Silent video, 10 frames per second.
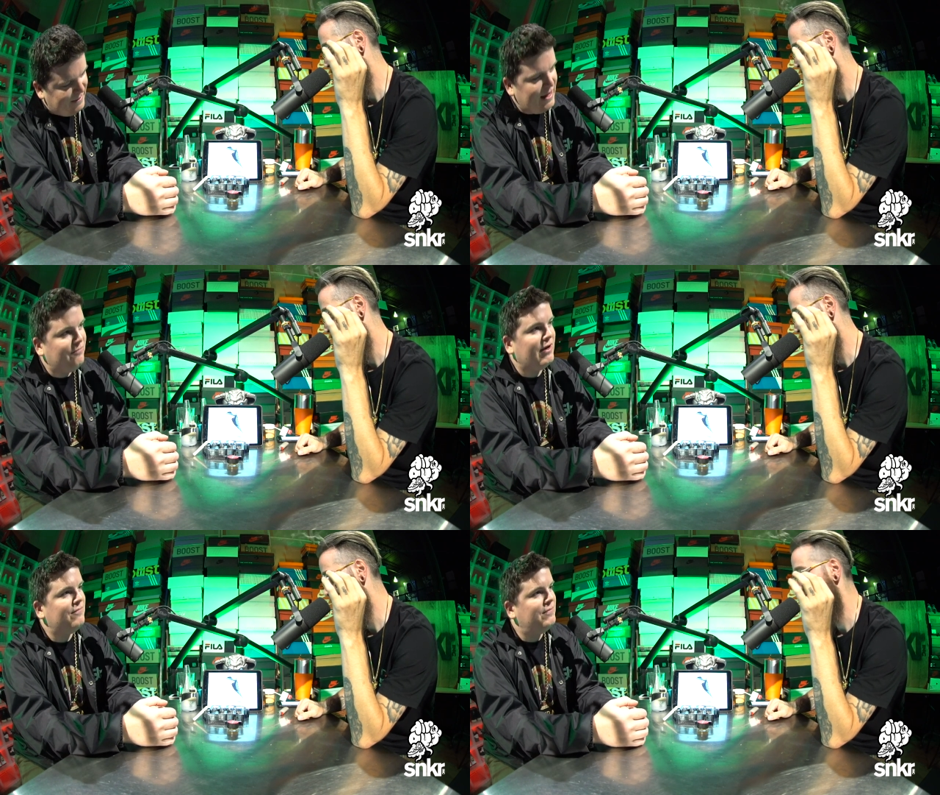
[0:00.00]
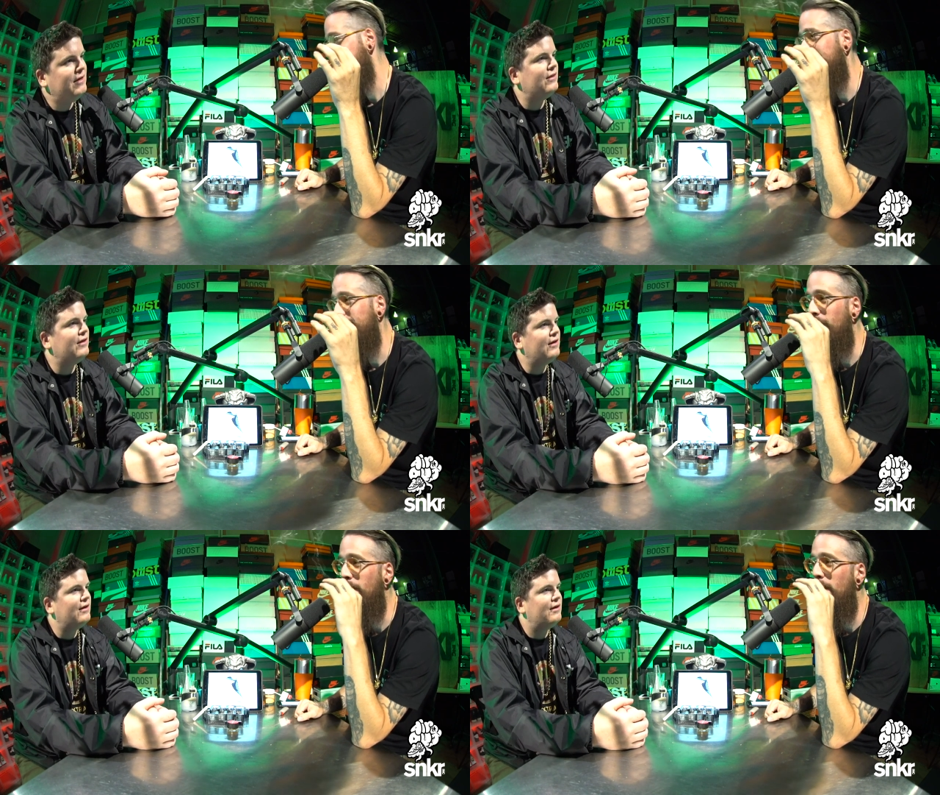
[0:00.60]
Speaker 1: That might be
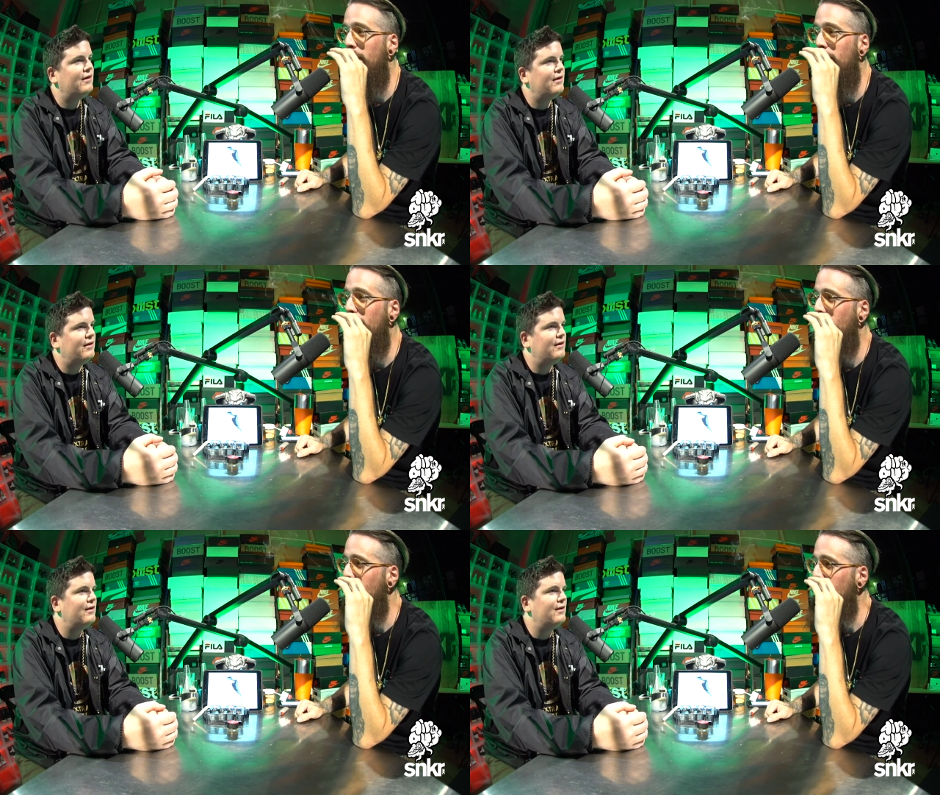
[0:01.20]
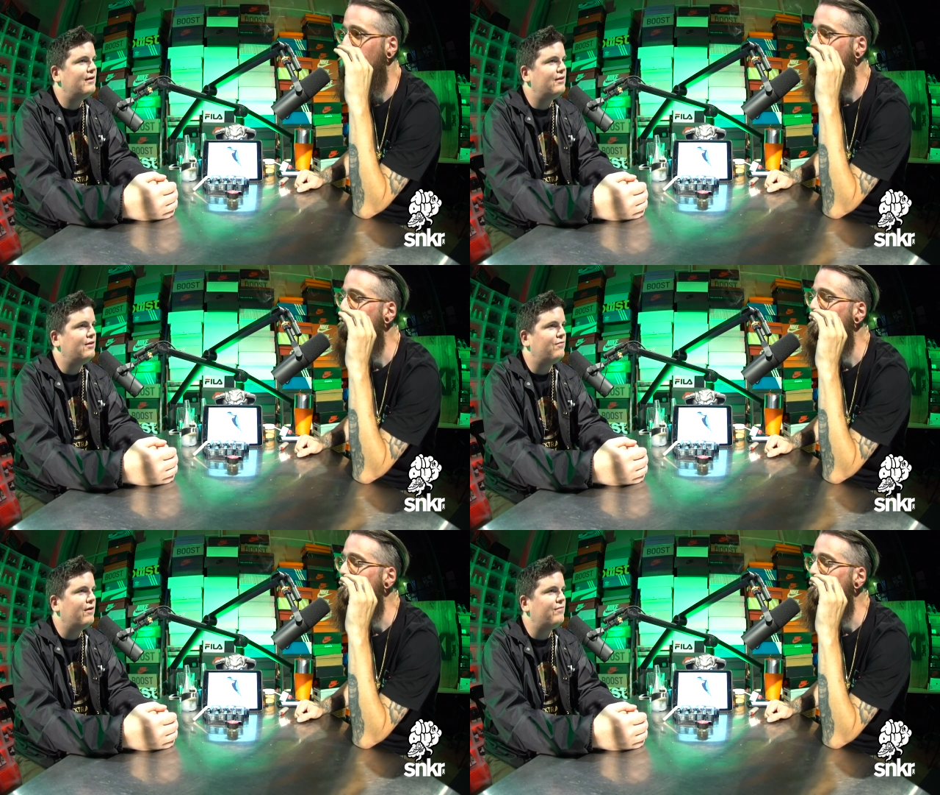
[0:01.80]
the
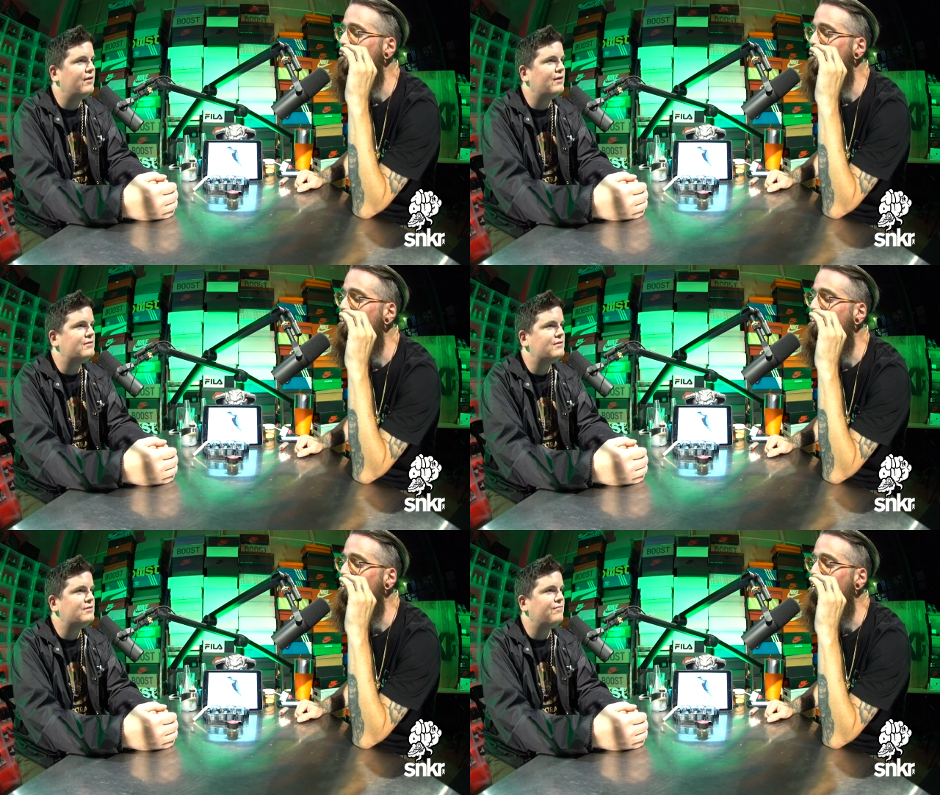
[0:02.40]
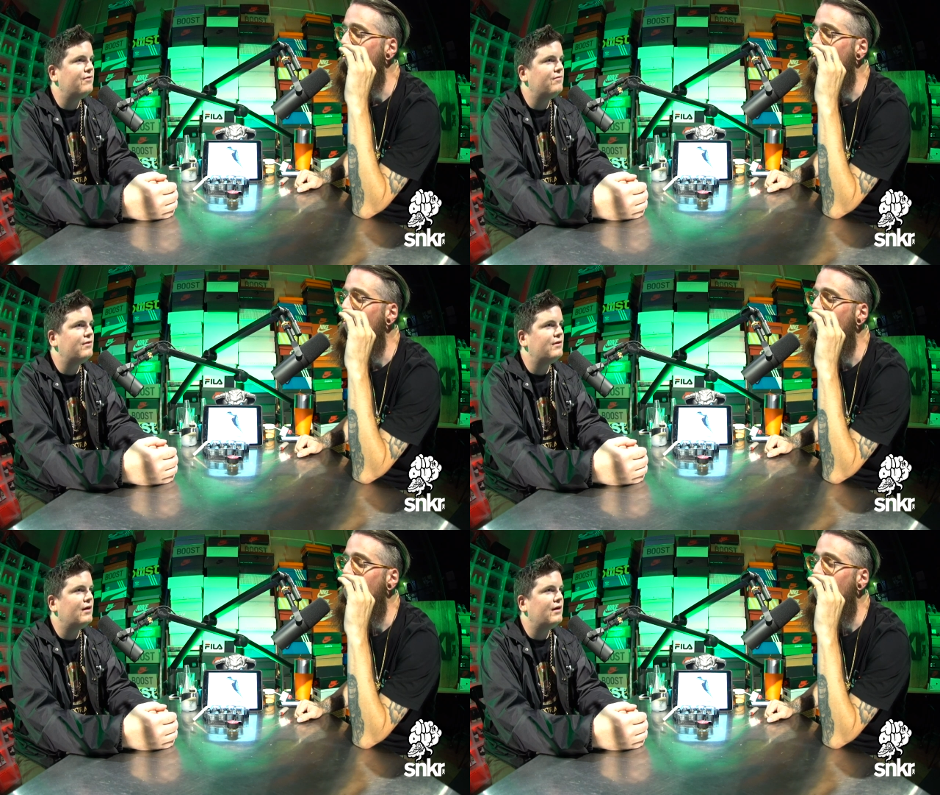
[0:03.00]
the fluffiness is a
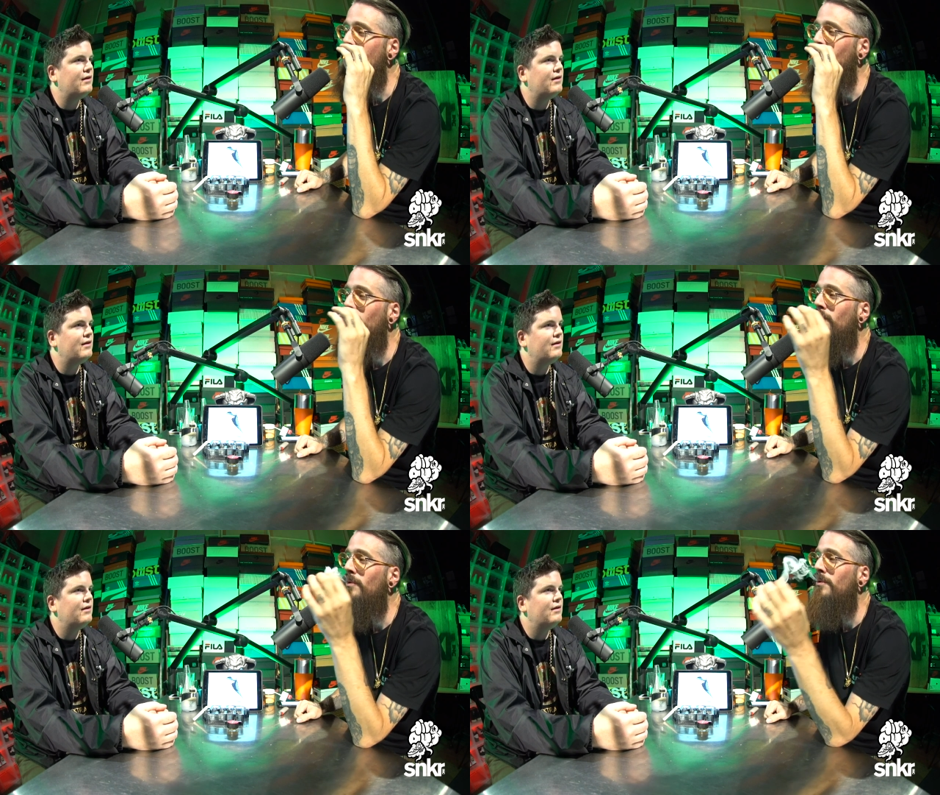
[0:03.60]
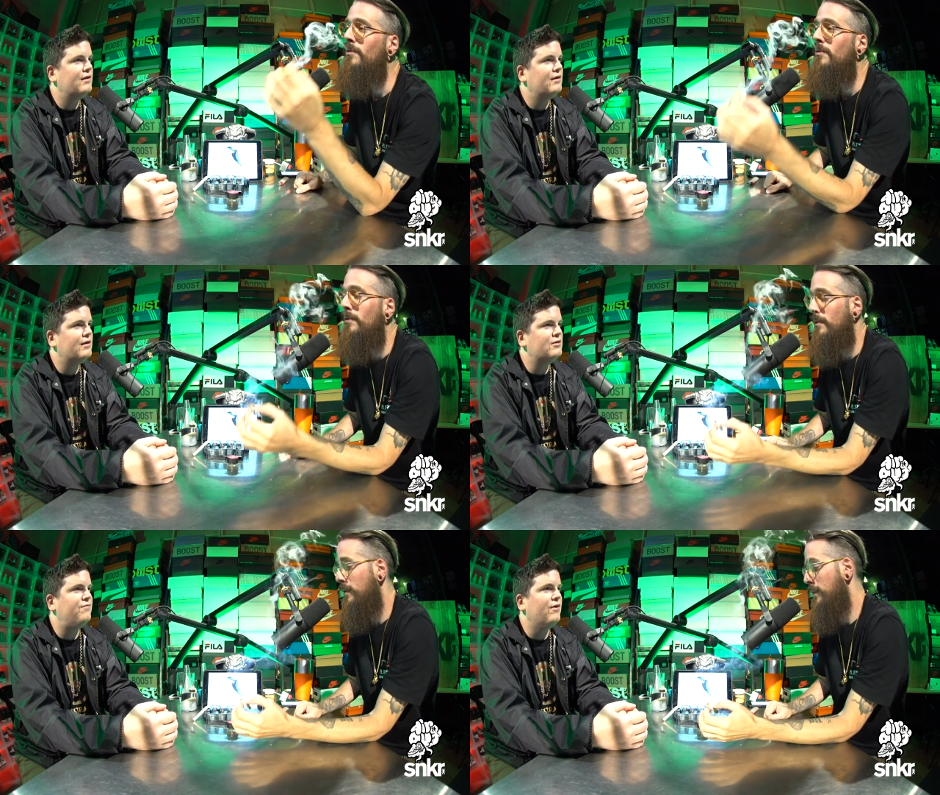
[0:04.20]
velvet nod.
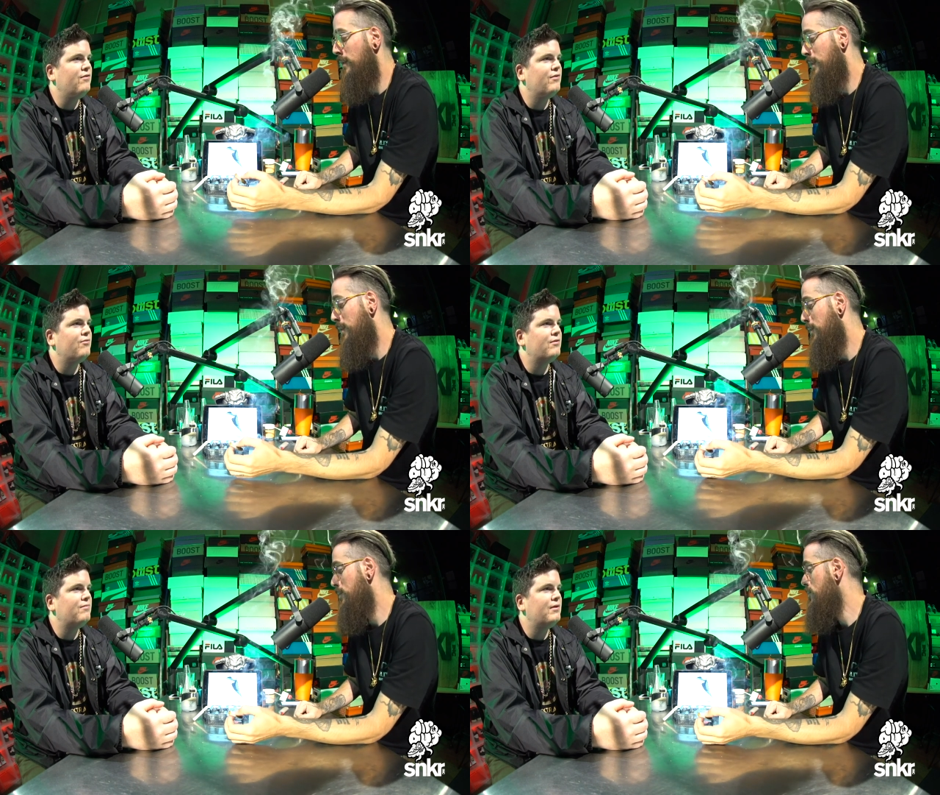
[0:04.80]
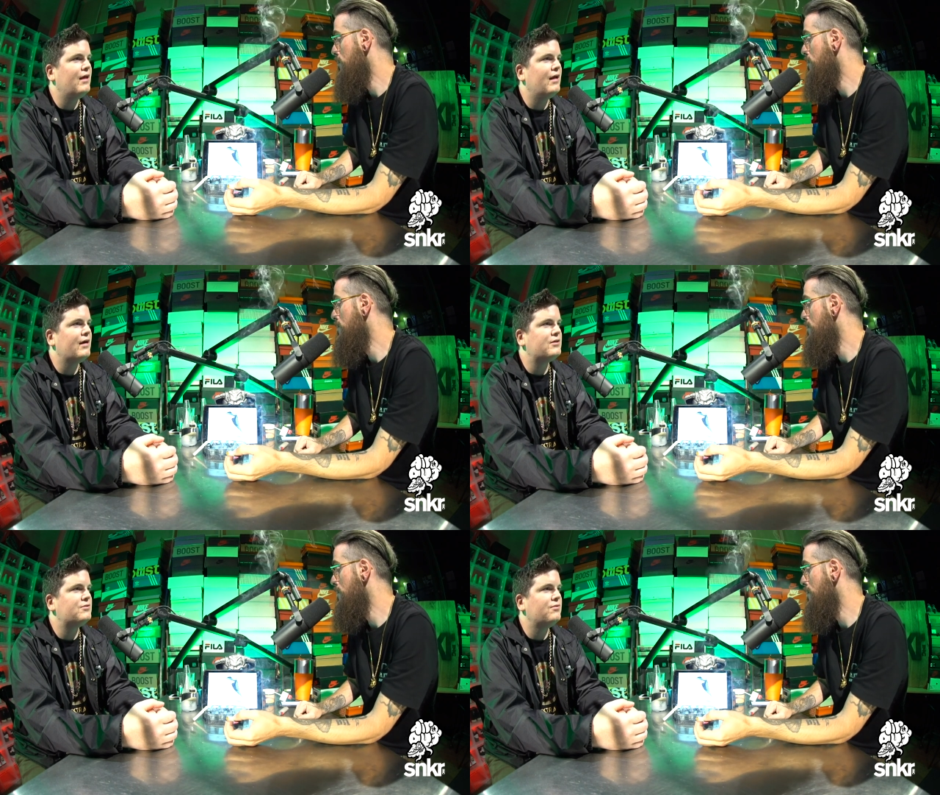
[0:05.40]
Because velvet wouldn't be that
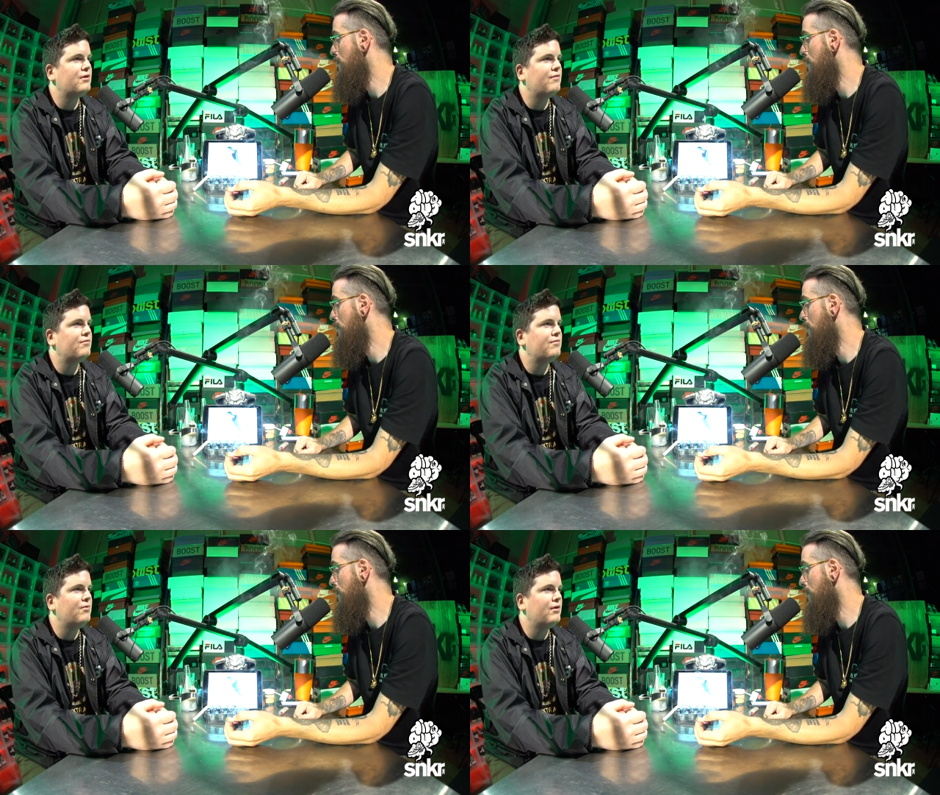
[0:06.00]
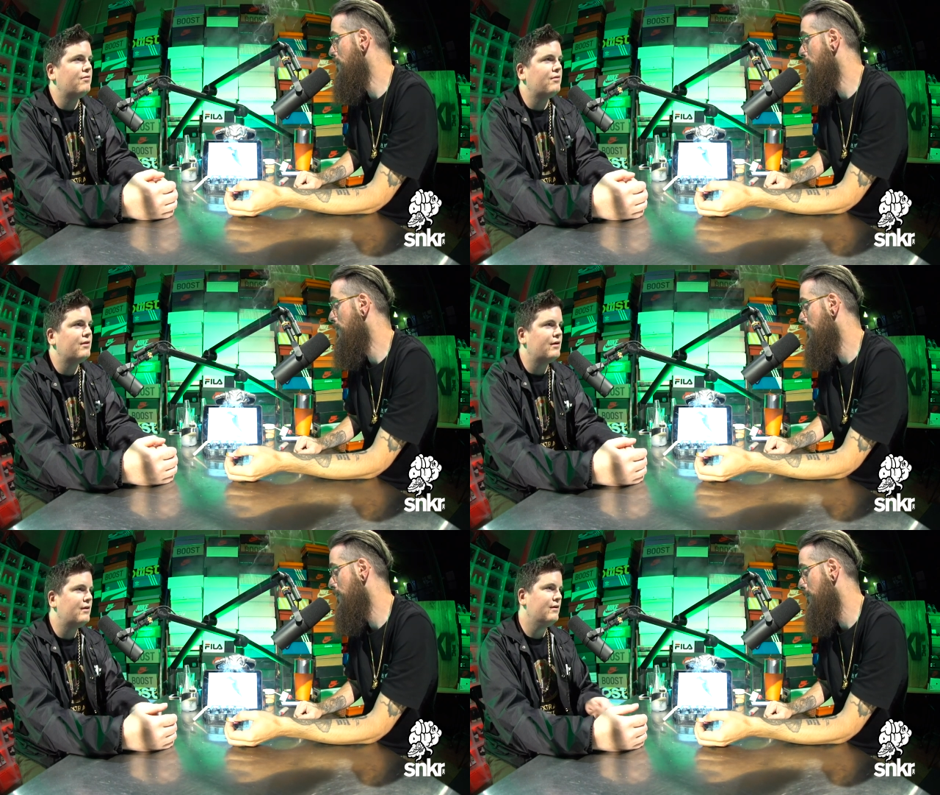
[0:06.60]
actually comfortable, I don't
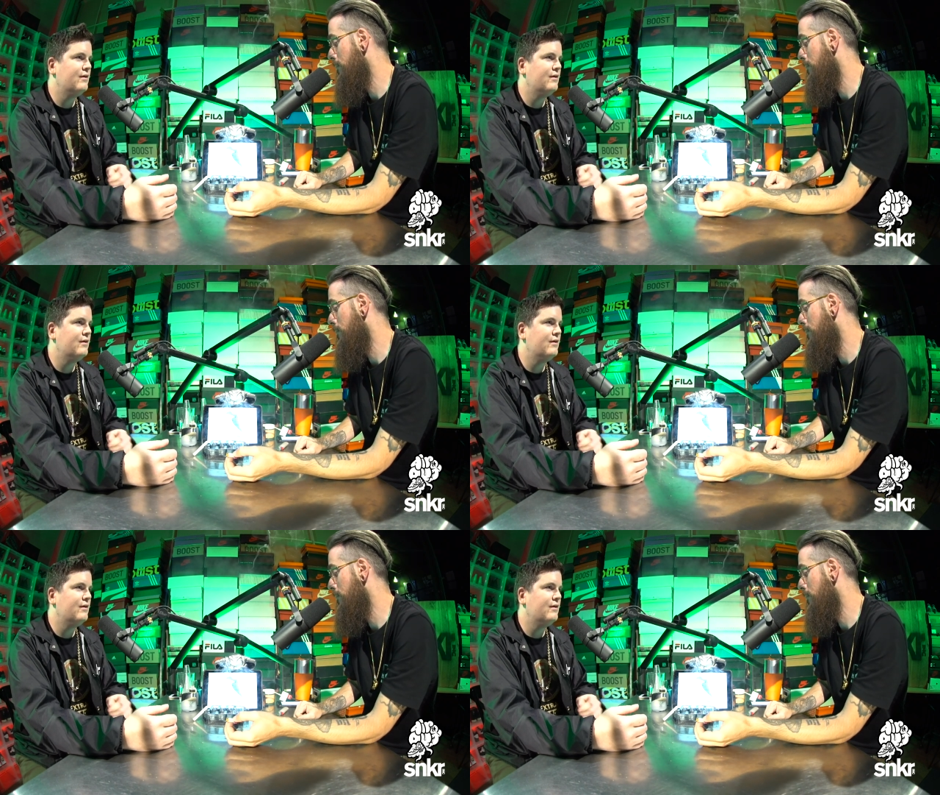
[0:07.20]
think,